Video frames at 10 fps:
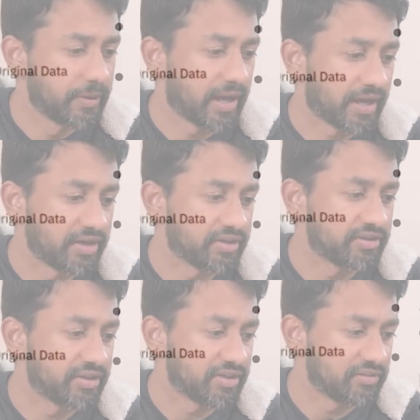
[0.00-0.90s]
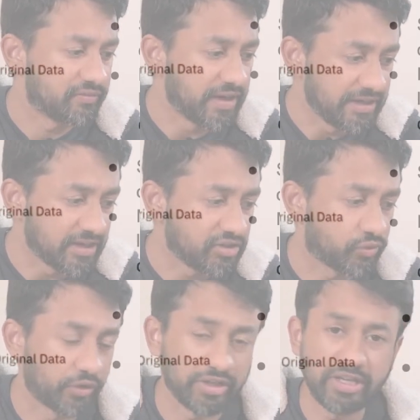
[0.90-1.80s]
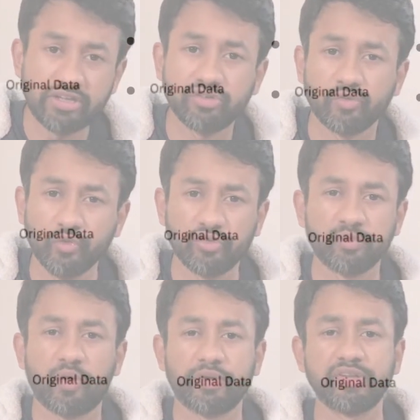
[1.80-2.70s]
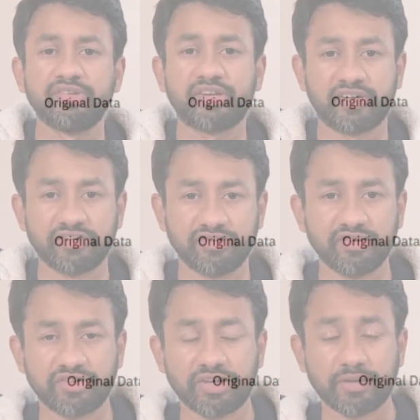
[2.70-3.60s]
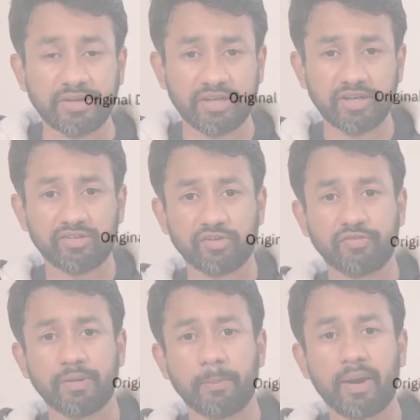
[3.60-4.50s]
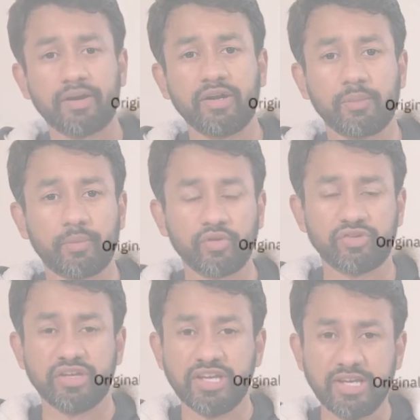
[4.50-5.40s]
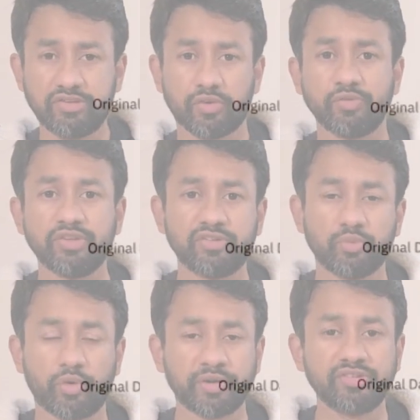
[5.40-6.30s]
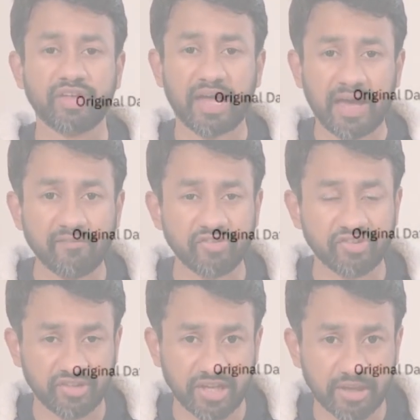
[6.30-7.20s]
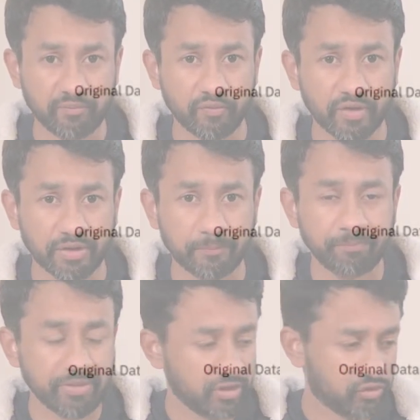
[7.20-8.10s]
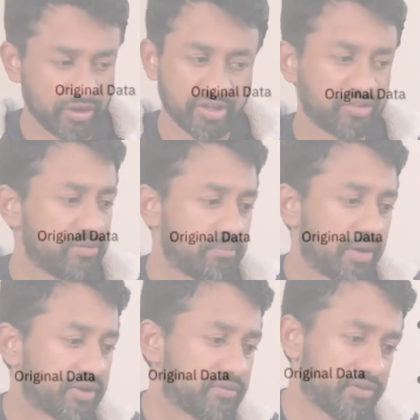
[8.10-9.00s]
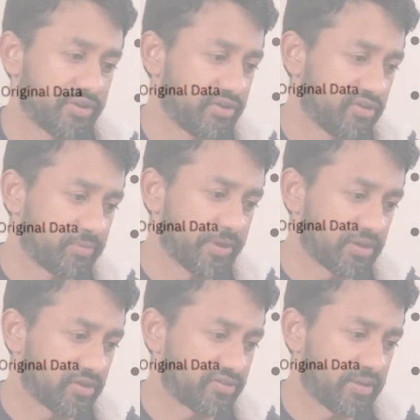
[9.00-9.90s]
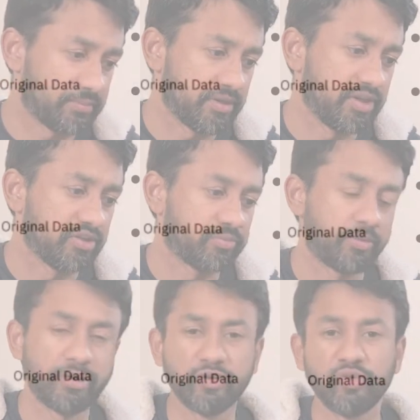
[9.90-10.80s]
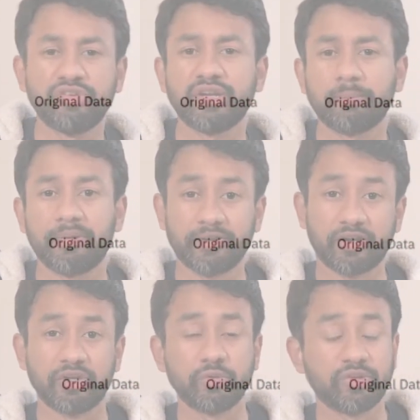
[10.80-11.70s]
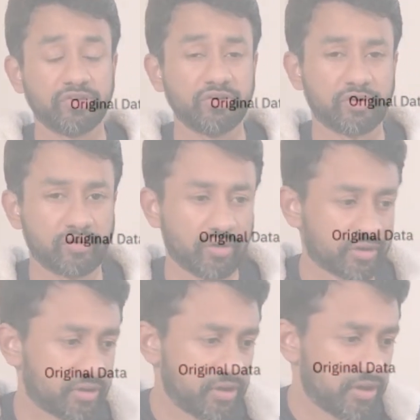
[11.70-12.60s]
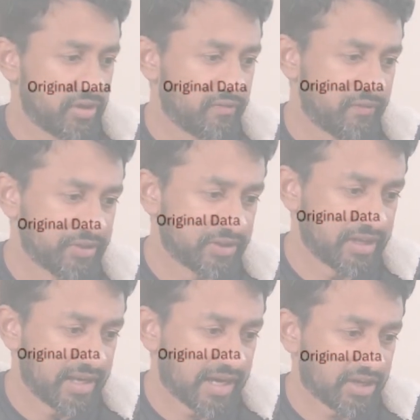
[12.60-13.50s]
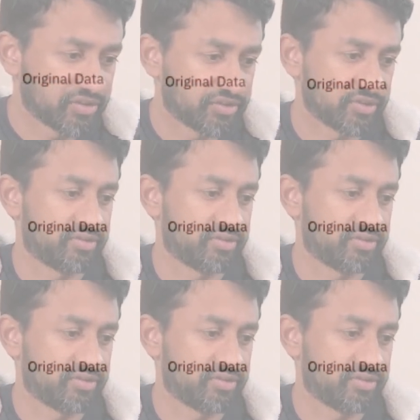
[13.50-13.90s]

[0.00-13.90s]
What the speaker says: and the weightage for each of those models are consistent. In case of a batting approach, each of these models have same weight. So it doesn't matter whether this particular sample is producing a better accuracy or not, whether the last